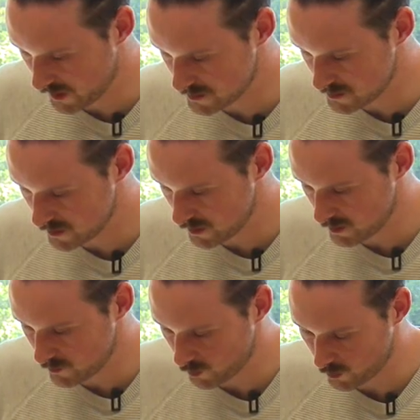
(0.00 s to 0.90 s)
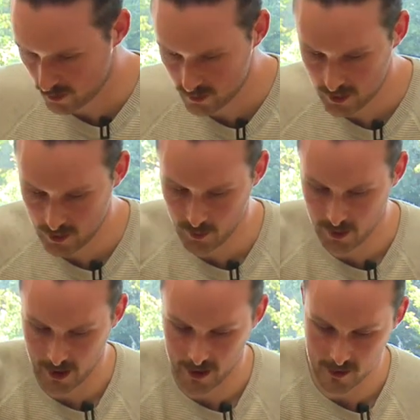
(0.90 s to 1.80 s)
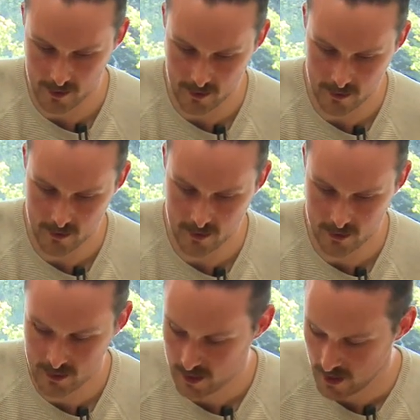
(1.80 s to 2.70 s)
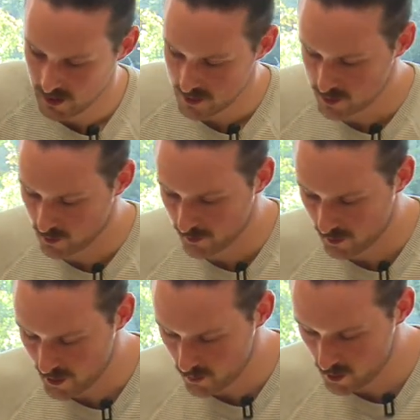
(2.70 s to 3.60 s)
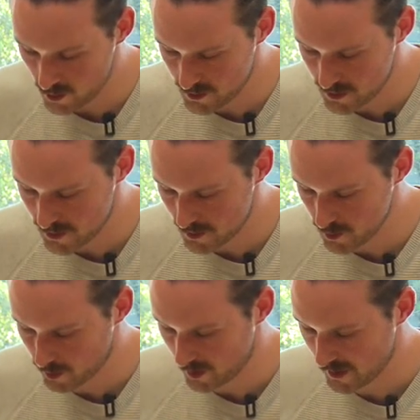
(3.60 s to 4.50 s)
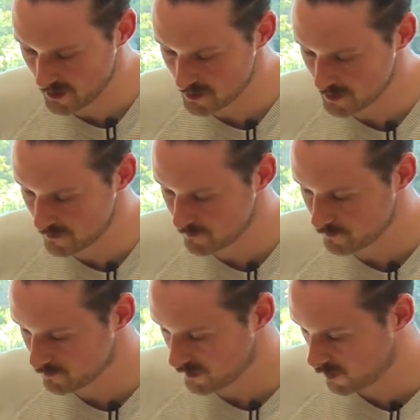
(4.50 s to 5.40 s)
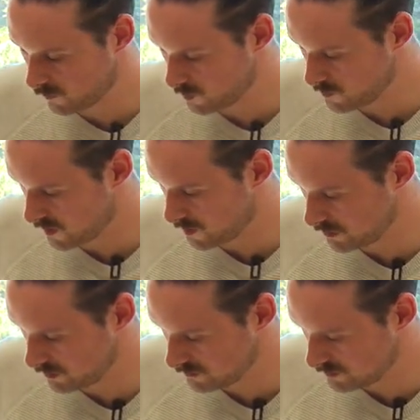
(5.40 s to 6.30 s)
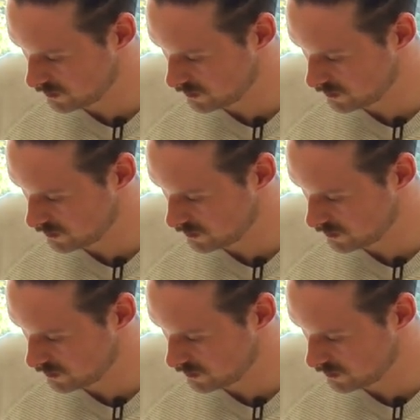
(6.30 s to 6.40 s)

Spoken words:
gets a little more complicated. So if I wanted to place 1 marble